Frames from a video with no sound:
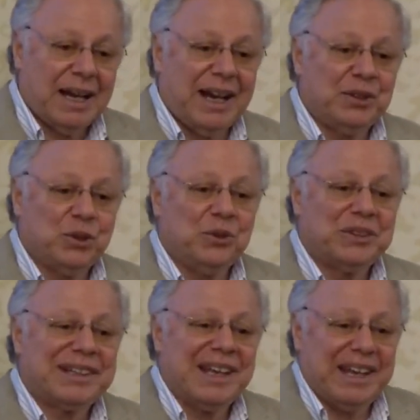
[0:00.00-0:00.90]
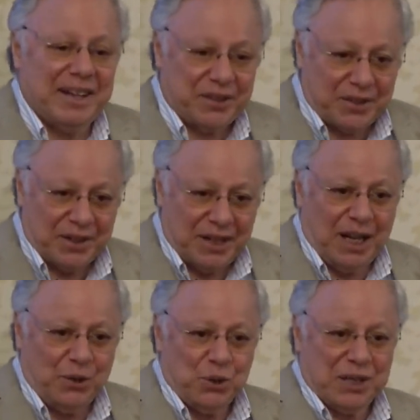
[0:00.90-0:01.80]
I don't care
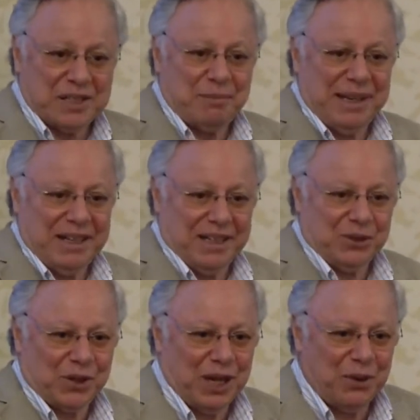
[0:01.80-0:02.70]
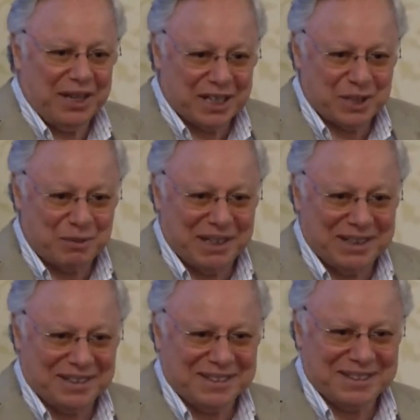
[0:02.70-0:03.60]
how you explain it or how I
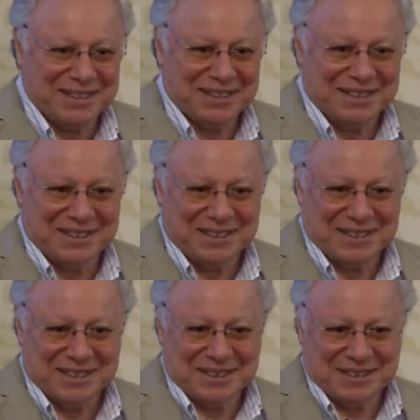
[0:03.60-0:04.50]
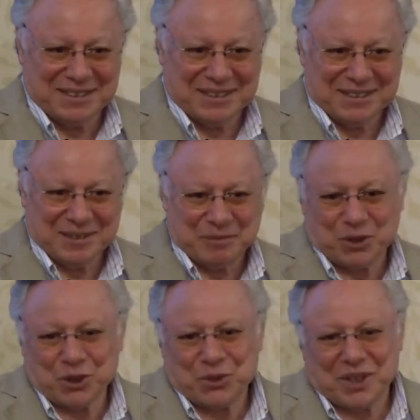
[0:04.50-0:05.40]
explain it,
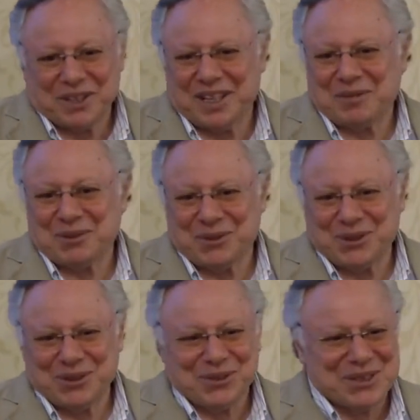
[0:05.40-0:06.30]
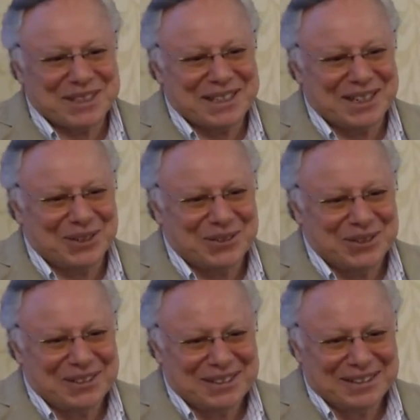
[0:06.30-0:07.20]
because we're in harmony with the universe anyhow.
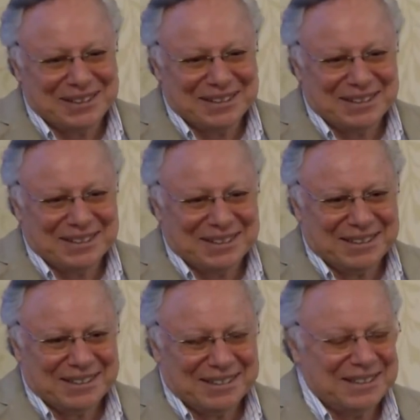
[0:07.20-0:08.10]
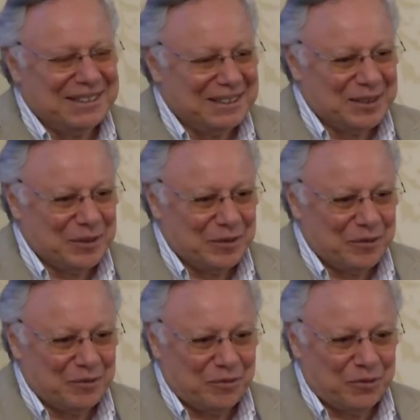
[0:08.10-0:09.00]
See?
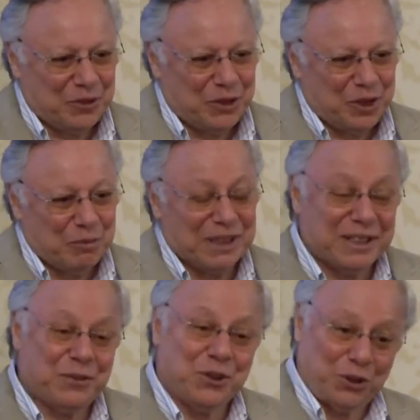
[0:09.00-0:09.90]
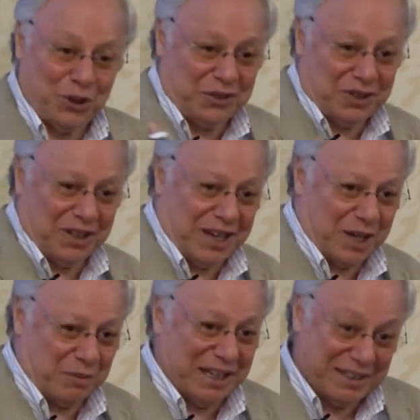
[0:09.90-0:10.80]
But if you're not in
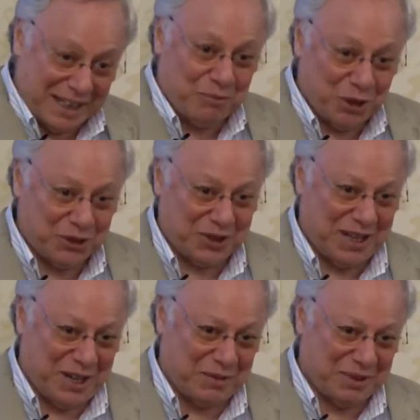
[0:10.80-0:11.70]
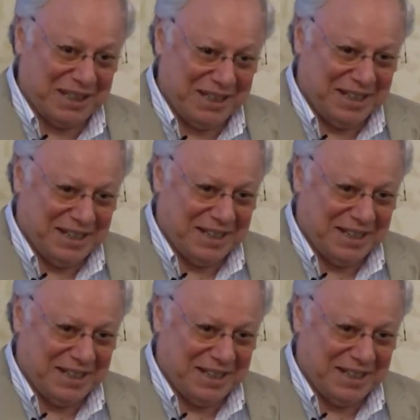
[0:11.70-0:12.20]
harmony and I'm not in harmony,